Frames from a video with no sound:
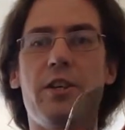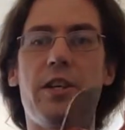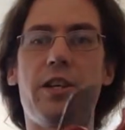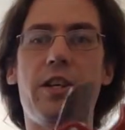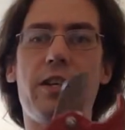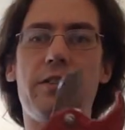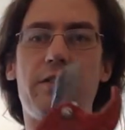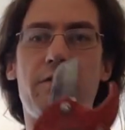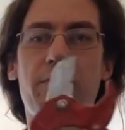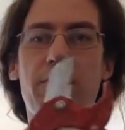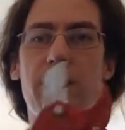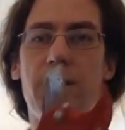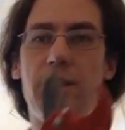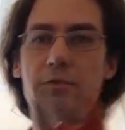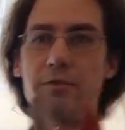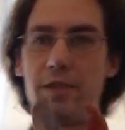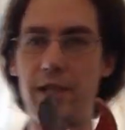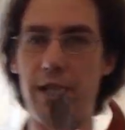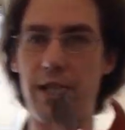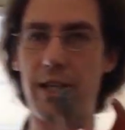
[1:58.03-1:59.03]
It cuts a really
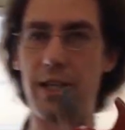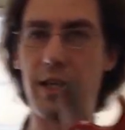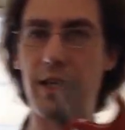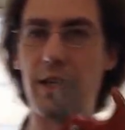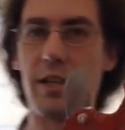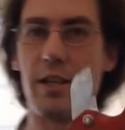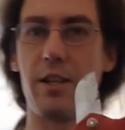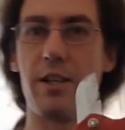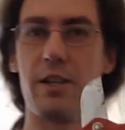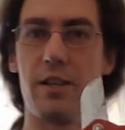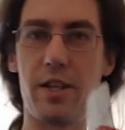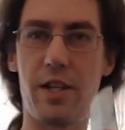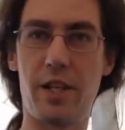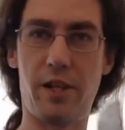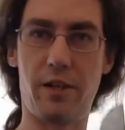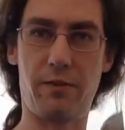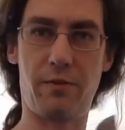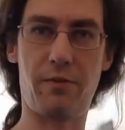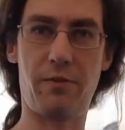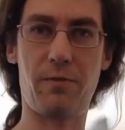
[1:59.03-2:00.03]
kind of